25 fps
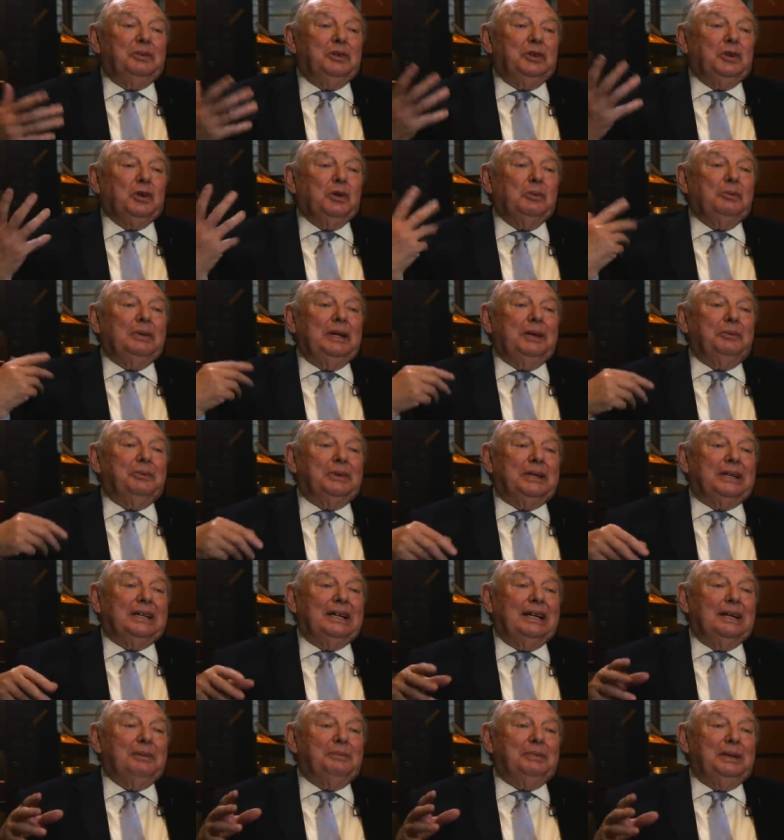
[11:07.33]
normally would
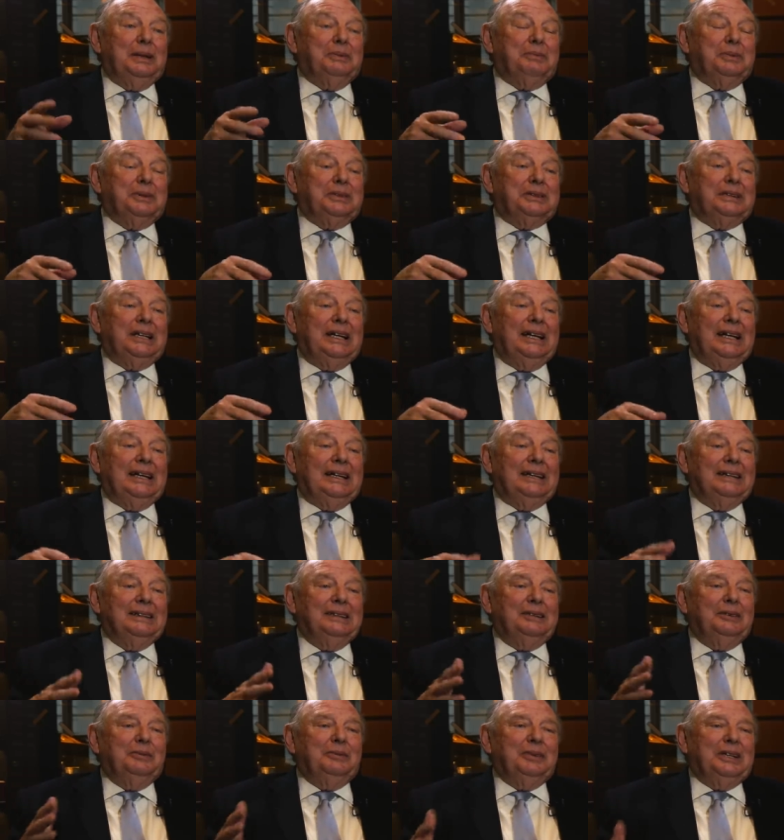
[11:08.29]
cut people's
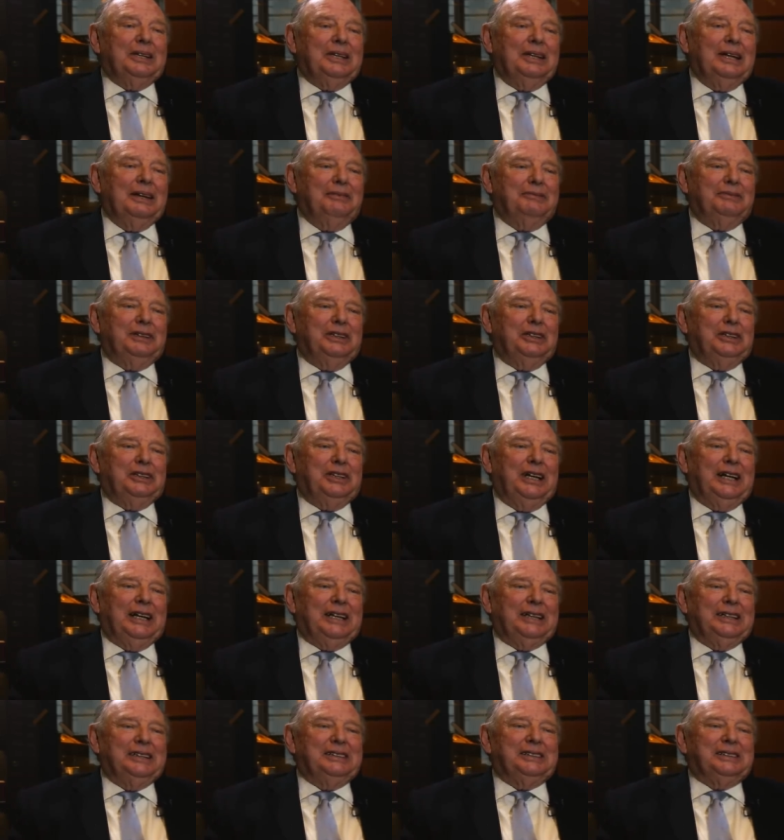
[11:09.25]
hair in one of the lovely
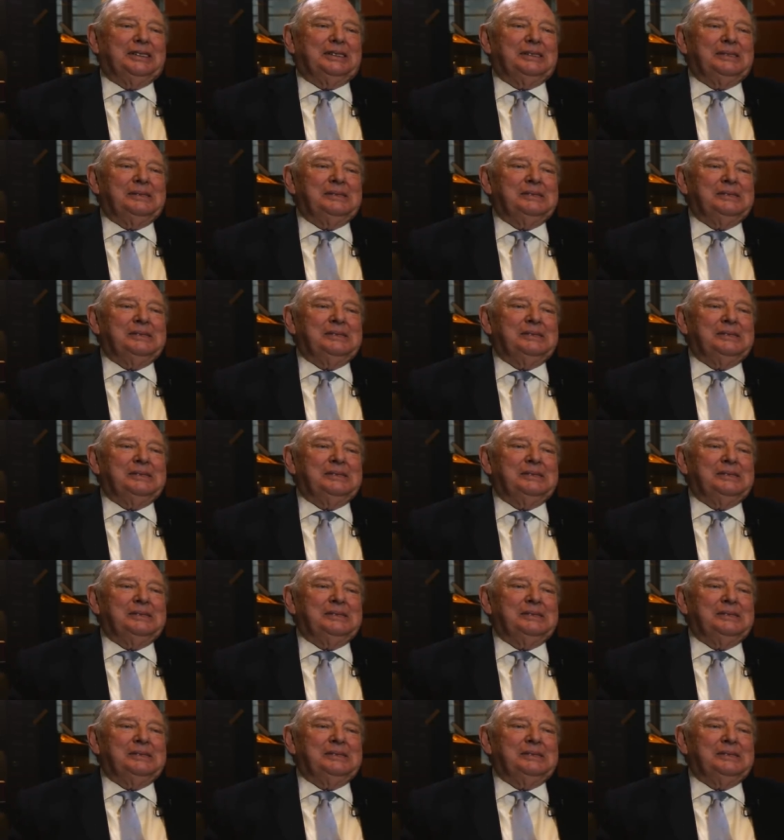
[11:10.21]
chairs.